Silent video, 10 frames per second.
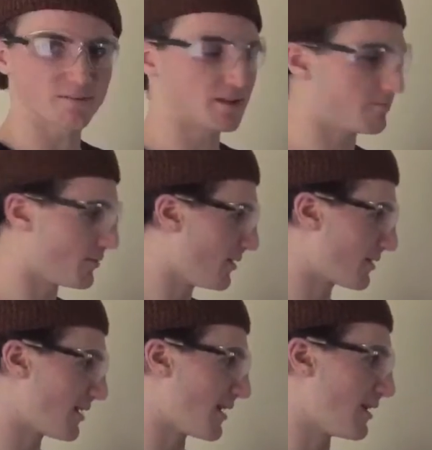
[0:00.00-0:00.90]
have been
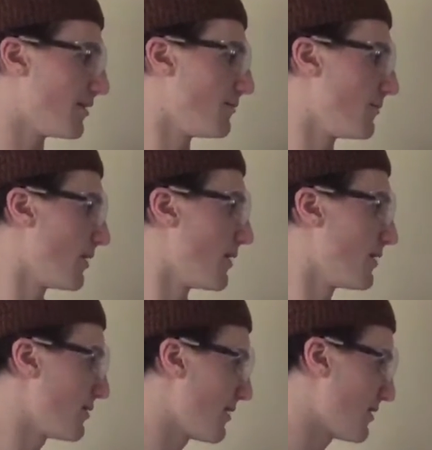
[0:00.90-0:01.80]
plugged in,
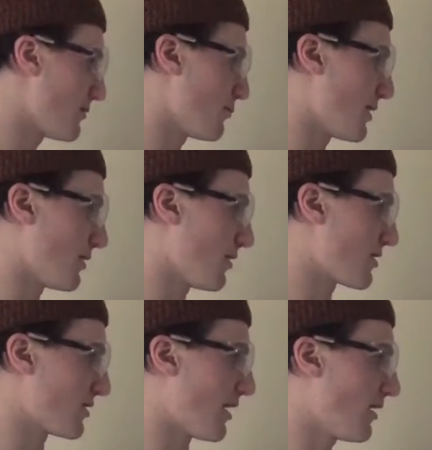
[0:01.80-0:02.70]
this is what it
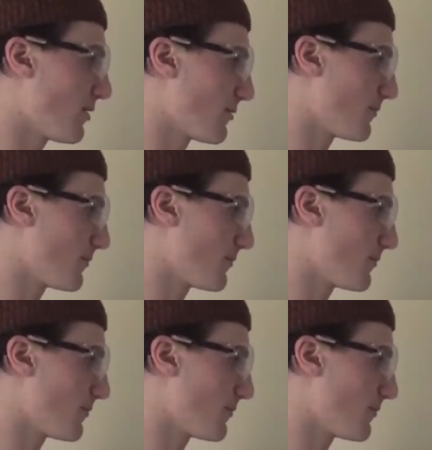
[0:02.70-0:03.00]
looks like.